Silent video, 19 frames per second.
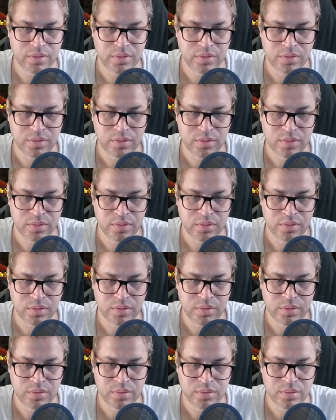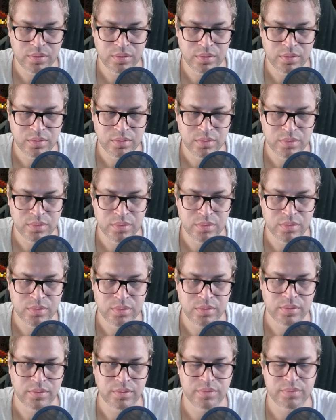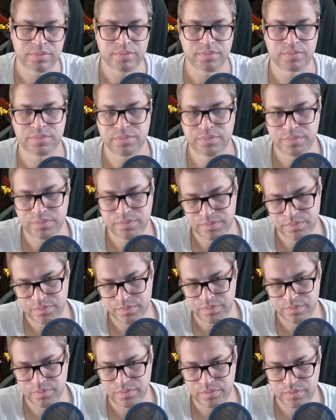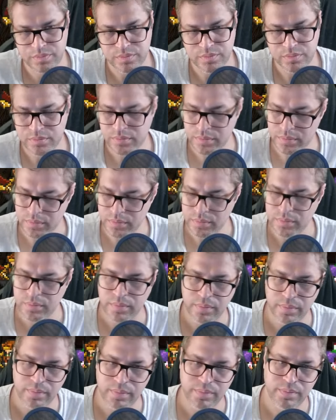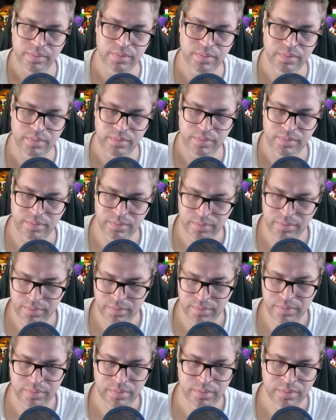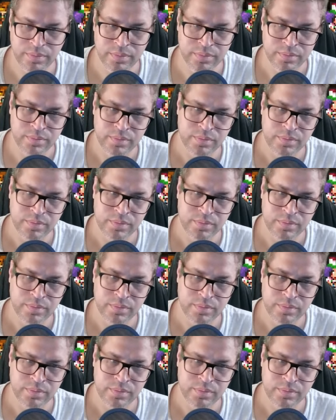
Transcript: (no one is talking)